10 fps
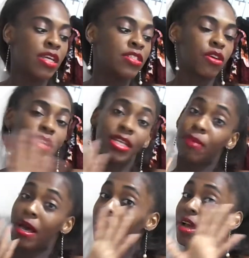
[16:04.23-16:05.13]
So that's why
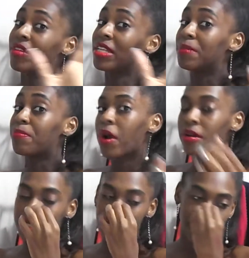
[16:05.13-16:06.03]
I don't have any
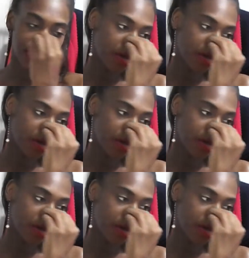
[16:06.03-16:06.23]
purses.